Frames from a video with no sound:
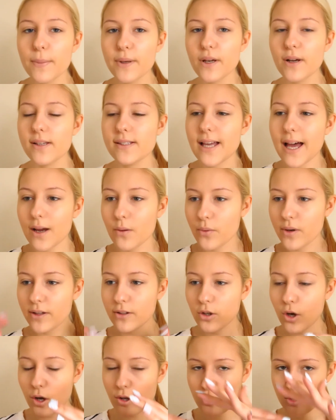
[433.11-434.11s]
because I
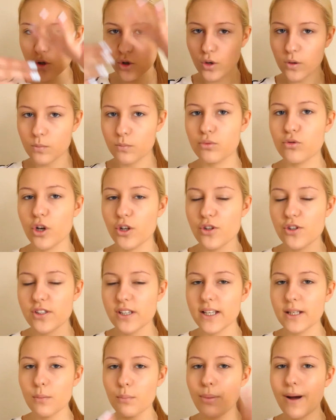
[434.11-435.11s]
will contour and
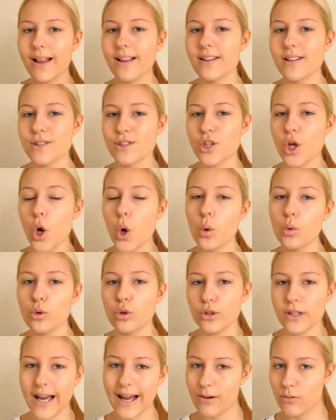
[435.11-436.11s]
bronze and balance the
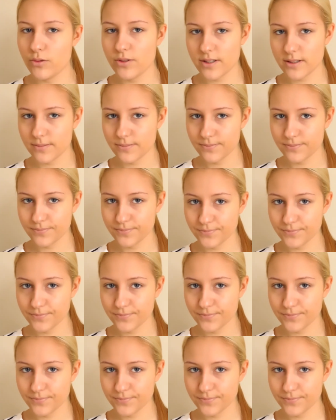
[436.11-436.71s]
whole look out.